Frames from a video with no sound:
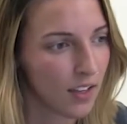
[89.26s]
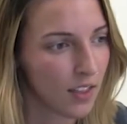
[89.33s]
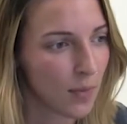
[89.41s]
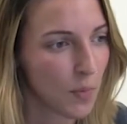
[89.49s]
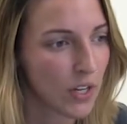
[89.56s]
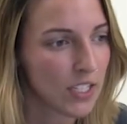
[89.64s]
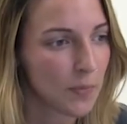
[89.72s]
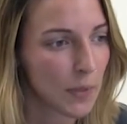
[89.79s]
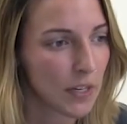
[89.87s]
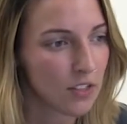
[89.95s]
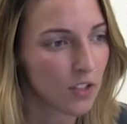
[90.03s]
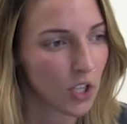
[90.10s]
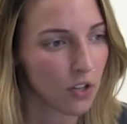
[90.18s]
The more
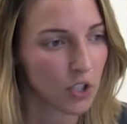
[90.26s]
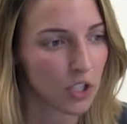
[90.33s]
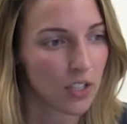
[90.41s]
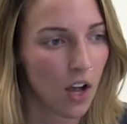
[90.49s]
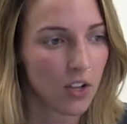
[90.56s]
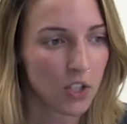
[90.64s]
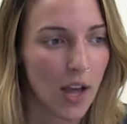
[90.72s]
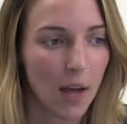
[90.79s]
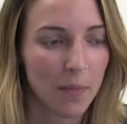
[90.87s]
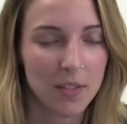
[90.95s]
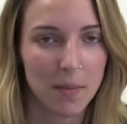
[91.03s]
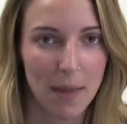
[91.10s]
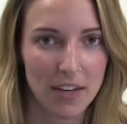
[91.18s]
experienced coaches also
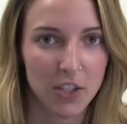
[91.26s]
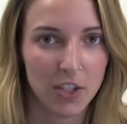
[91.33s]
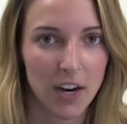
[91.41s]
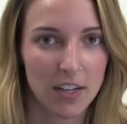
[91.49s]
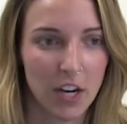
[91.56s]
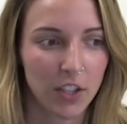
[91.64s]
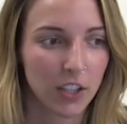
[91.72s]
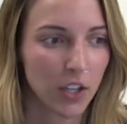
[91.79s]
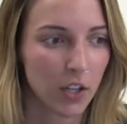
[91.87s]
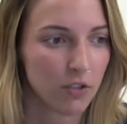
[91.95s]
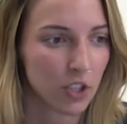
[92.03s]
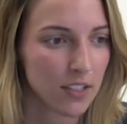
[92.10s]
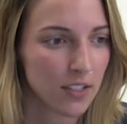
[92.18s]
help to mentor our younger
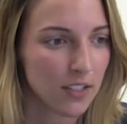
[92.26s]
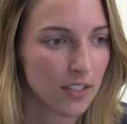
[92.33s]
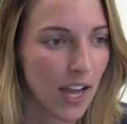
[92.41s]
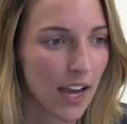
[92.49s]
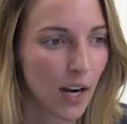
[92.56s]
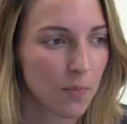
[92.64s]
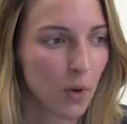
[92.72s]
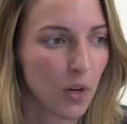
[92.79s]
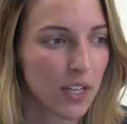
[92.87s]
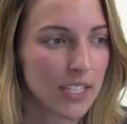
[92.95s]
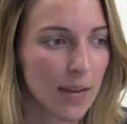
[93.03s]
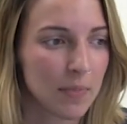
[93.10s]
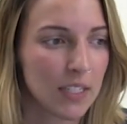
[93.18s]
coaches and are more
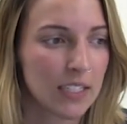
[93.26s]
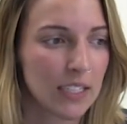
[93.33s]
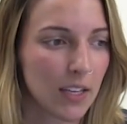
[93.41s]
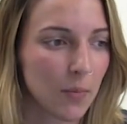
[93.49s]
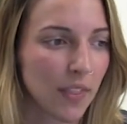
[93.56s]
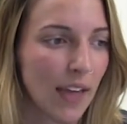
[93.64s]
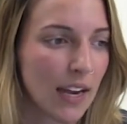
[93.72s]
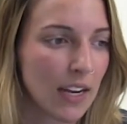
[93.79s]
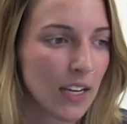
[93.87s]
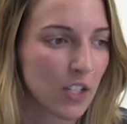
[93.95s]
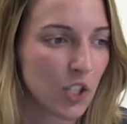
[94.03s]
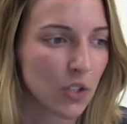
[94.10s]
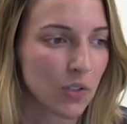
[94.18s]
adept at dealing with
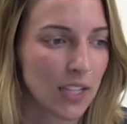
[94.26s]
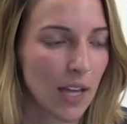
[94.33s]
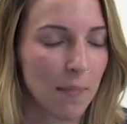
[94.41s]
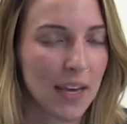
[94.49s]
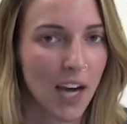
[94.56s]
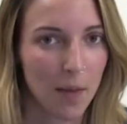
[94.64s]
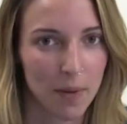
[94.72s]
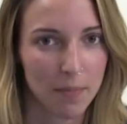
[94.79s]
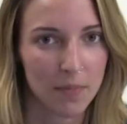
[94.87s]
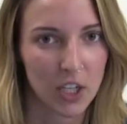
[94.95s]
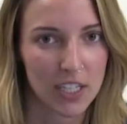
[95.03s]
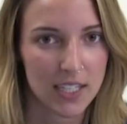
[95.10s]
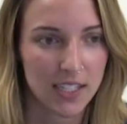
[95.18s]
any issues that may come up
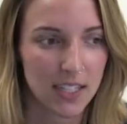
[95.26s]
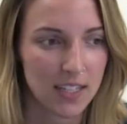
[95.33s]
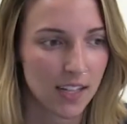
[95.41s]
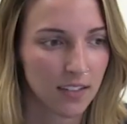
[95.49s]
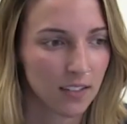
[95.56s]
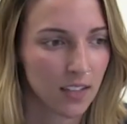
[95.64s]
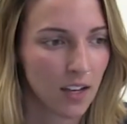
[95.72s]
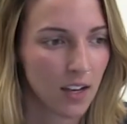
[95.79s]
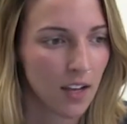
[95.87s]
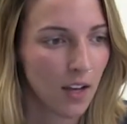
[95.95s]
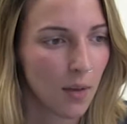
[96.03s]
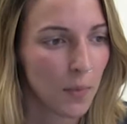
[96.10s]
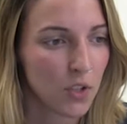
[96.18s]
during the season.
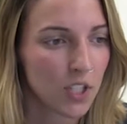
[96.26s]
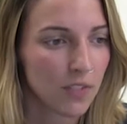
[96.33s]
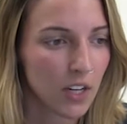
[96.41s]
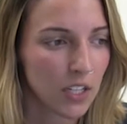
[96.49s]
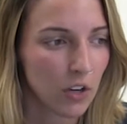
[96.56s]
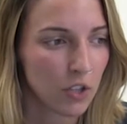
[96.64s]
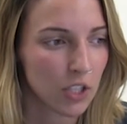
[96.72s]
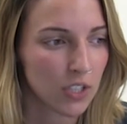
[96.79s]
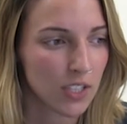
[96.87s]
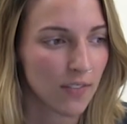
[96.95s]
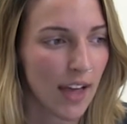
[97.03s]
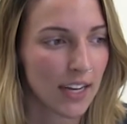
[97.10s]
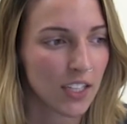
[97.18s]
Most of our coaches
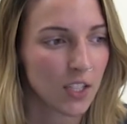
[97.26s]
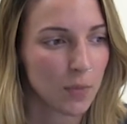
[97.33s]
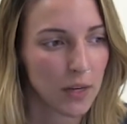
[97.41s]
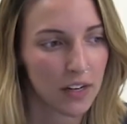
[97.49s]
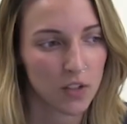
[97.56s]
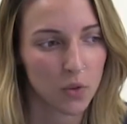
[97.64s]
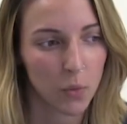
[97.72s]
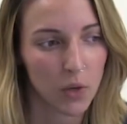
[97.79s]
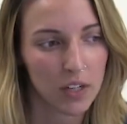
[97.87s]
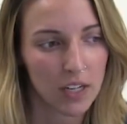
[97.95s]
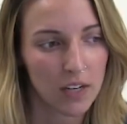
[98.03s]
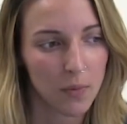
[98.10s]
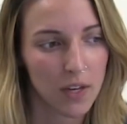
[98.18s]
have had experience
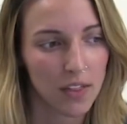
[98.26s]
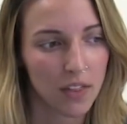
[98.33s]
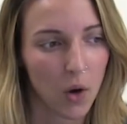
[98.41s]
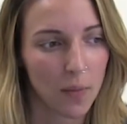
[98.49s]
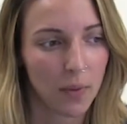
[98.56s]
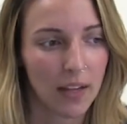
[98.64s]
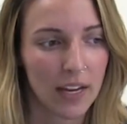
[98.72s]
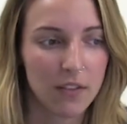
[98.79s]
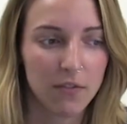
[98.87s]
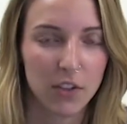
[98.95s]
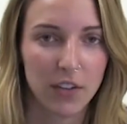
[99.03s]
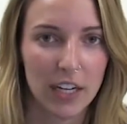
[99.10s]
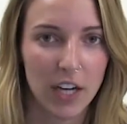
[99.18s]
working with or playing
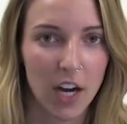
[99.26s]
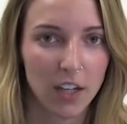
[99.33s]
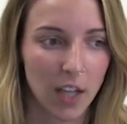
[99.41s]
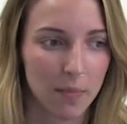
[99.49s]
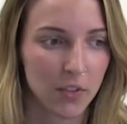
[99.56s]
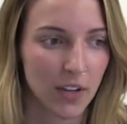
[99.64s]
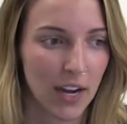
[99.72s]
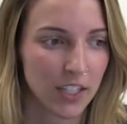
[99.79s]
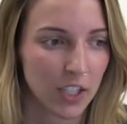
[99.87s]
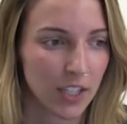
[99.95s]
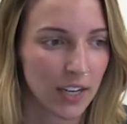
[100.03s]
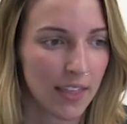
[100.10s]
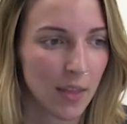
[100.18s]
for Rick, our club
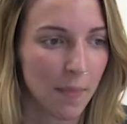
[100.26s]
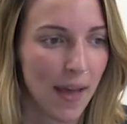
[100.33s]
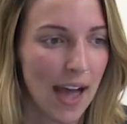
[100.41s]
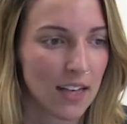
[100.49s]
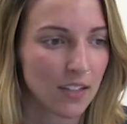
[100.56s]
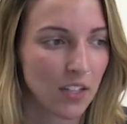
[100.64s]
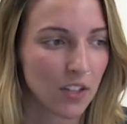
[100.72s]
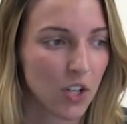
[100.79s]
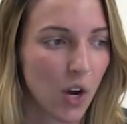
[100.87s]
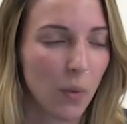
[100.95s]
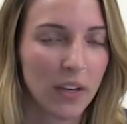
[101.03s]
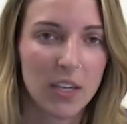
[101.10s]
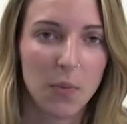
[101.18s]
director, in the past and
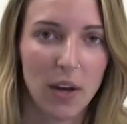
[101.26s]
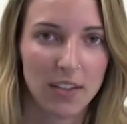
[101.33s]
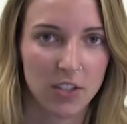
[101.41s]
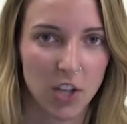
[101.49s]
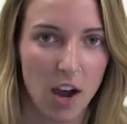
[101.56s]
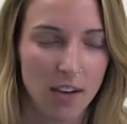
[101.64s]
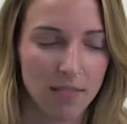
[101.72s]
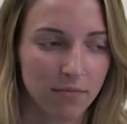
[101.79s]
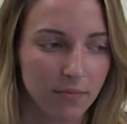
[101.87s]
know what he wants taught.